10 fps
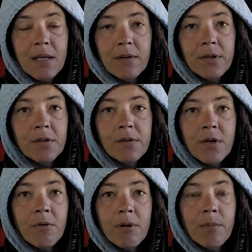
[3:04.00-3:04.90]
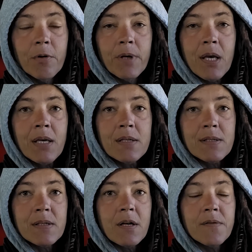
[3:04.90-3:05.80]
to let her know I'm okay and
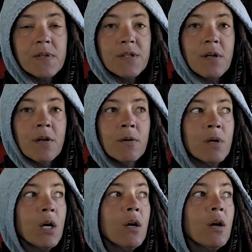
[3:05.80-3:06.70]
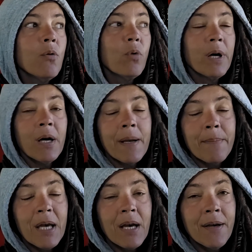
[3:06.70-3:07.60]
stuff. So where I'm
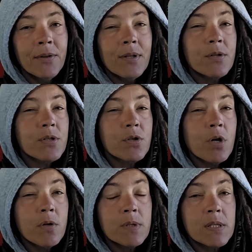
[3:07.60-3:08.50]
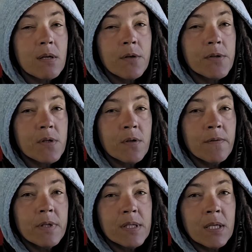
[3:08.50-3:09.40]
at, there's no cell
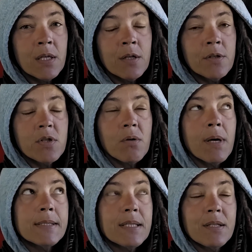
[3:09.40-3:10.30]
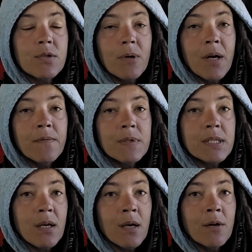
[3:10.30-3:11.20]
service here. So I did drive in
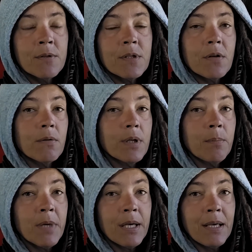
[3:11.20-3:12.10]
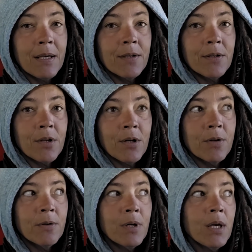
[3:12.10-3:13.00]
town to go let my aunt
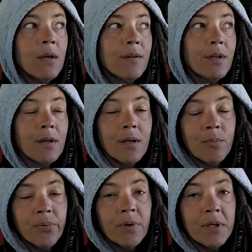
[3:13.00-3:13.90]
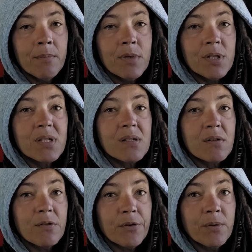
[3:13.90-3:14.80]
know that I'm pretty much
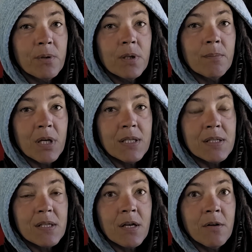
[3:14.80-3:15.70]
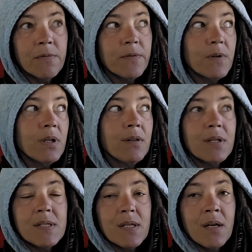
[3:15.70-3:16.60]
secluding myself in
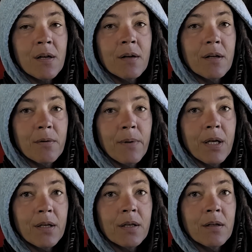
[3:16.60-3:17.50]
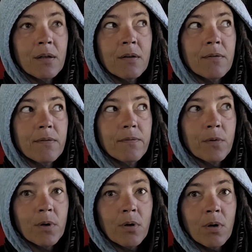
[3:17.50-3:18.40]
this area right here
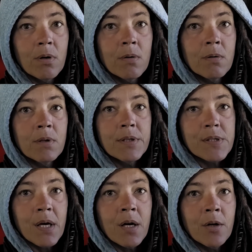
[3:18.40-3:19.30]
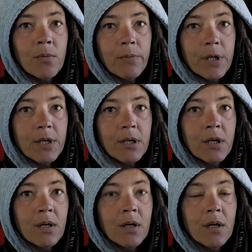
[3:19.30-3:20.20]
for a whole entire week.
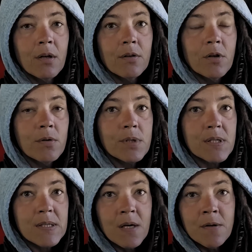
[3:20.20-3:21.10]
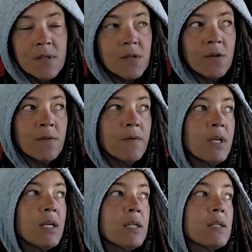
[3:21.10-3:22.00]
No cell
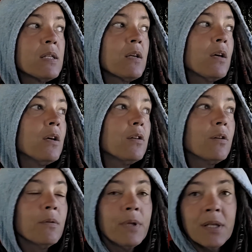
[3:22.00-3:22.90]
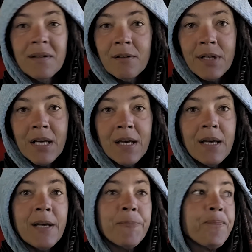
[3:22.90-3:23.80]
service, no
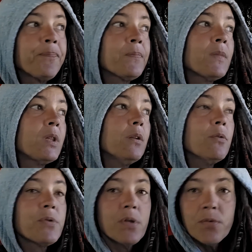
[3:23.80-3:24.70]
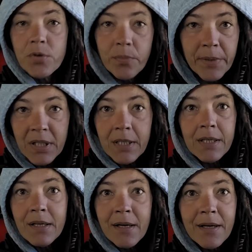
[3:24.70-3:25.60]
internet, no social
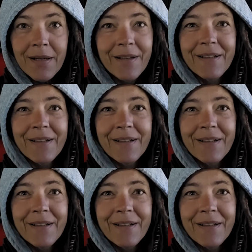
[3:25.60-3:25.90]
media.